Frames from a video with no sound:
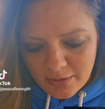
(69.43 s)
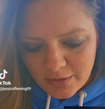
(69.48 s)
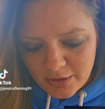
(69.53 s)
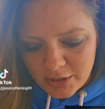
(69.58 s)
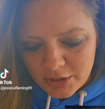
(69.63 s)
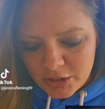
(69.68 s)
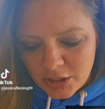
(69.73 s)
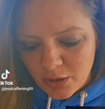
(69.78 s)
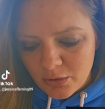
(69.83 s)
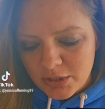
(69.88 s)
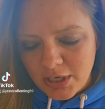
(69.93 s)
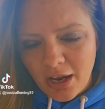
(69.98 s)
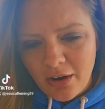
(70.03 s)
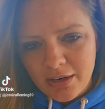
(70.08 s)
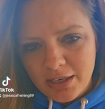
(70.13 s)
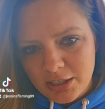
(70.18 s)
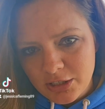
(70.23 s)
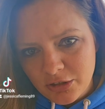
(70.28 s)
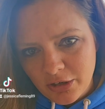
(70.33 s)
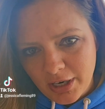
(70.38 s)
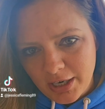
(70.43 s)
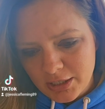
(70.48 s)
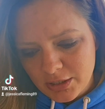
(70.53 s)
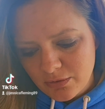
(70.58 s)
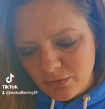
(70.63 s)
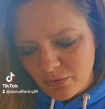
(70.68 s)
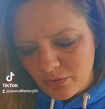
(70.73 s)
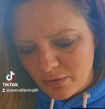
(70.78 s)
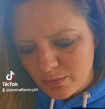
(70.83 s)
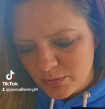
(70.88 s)
But it shows how he
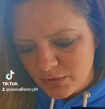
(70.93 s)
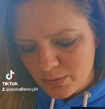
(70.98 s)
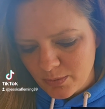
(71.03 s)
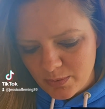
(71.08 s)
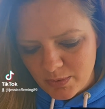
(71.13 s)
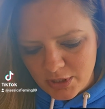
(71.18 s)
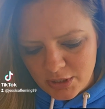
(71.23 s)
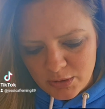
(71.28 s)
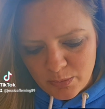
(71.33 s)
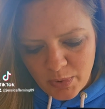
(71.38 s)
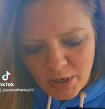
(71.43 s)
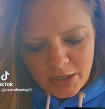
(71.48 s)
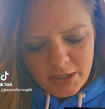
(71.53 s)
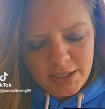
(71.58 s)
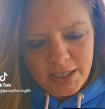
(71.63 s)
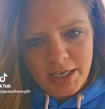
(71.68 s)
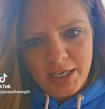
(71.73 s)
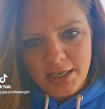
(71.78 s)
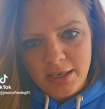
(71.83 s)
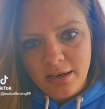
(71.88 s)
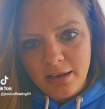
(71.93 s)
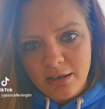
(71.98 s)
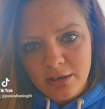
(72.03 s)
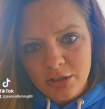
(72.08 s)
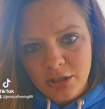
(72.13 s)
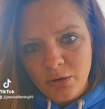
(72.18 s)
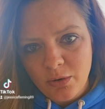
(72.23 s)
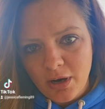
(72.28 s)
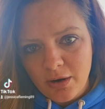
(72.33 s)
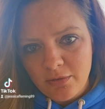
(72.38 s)
transforms from this punk kid
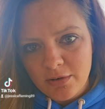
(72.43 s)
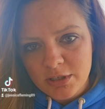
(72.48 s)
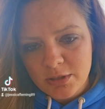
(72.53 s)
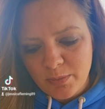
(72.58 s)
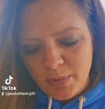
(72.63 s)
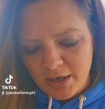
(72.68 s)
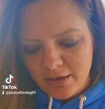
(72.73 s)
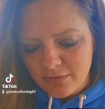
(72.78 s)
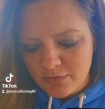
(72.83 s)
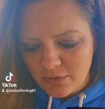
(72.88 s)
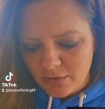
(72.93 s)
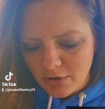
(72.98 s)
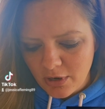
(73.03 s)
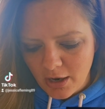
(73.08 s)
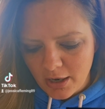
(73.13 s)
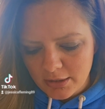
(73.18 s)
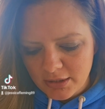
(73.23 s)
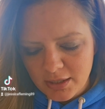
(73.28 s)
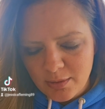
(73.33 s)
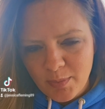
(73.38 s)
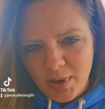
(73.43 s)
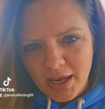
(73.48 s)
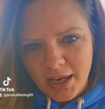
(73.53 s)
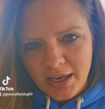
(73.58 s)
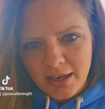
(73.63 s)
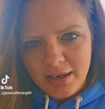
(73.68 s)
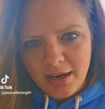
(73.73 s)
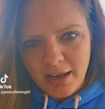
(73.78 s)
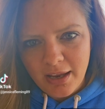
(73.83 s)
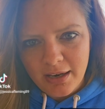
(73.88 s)
to a respectful, godly
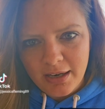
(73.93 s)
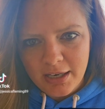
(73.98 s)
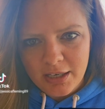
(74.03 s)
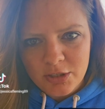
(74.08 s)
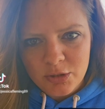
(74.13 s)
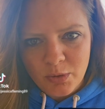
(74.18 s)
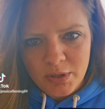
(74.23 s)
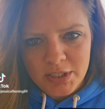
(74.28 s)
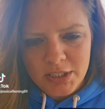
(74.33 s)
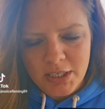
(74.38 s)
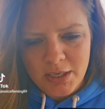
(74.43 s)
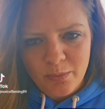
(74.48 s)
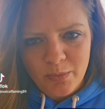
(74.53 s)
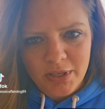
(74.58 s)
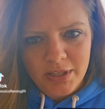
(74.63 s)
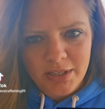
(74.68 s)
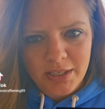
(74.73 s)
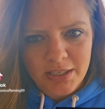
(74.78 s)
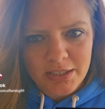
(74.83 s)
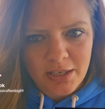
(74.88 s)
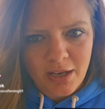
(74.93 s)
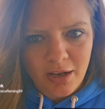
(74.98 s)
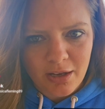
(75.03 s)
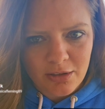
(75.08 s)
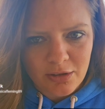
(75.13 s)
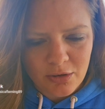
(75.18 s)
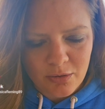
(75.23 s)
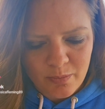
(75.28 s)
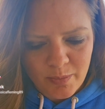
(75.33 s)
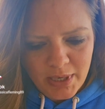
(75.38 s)
man, and he joins in with these
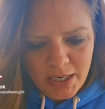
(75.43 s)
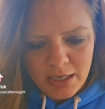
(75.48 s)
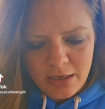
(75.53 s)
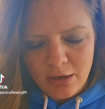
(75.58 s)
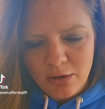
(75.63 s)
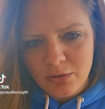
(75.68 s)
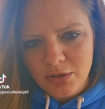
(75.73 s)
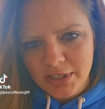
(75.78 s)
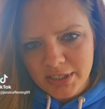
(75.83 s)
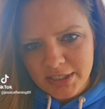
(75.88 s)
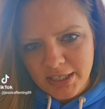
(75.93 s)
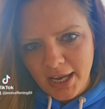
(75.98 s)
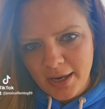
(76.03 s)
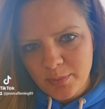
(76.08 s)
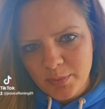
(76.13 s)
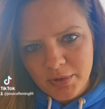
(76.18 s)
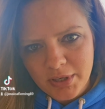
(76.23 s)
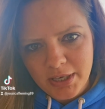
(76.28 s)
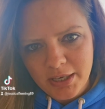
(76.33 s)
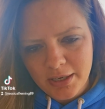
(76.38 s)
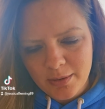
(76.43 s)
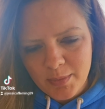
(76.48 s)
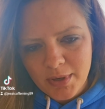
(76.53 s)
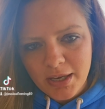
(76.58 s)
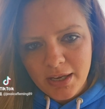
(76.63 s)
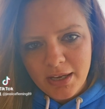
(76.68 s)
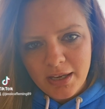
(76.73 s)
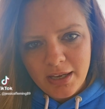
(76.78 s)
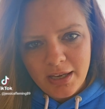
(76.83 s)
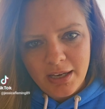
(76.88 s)
other men who disciple him
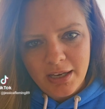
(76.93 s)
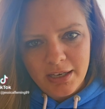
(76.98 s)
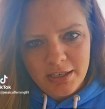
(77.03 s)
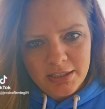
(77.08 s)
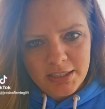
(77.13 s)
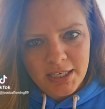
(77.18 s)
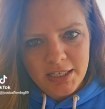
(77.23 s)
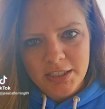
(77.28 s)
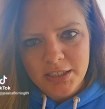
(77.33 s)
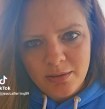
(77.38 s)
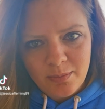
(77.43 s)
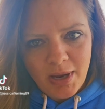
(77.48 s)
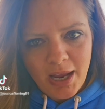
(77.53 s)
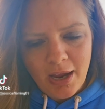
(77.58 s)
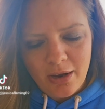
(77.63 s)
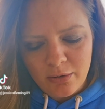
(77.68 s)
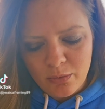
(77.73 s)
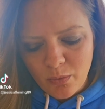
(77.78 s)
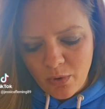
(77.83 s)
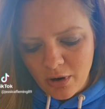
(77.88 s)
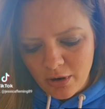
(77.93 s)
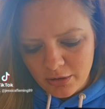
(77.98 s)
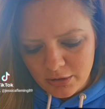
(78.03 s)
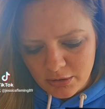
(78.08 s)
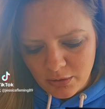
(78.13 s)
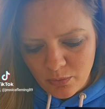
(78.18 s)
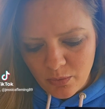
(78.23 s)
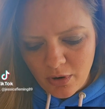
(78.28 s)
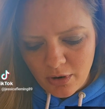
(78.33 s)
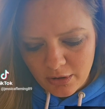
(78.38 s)
and teach them how to walk
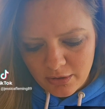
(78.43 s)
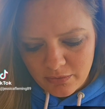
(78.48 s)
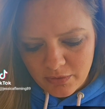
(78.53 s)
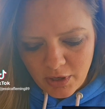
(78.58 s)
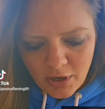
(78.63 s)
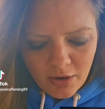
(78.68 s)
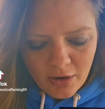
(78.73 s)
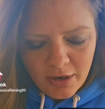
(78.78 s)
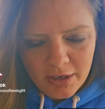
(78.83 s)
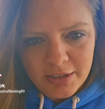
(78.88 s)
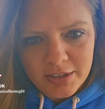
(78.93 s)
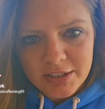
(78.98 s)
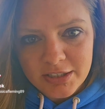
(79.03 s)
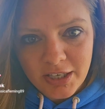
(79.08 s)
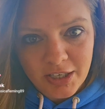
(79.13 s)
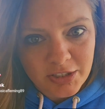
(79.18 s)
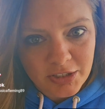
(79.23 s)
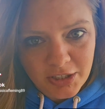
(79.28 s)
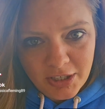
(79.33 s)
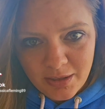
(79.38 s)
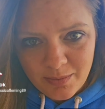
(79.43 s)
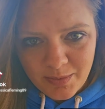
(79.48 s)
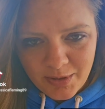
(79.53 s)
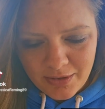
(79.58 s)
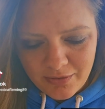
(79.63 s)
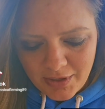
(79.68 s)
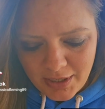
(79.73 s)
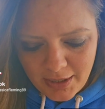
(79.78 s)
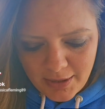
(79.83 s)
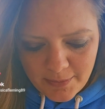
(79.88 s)
the walk of God. Such a good
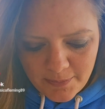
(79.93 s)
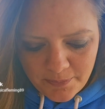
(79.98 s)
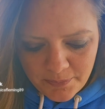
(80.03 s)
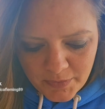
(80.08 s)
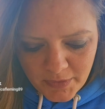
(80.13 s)
movie.